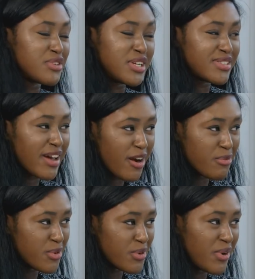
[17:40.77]
really
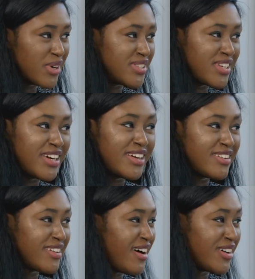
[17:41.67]
terrible
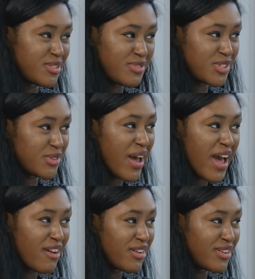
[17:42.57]
quality artificial
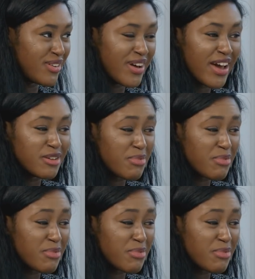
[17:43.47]
hair in your hair.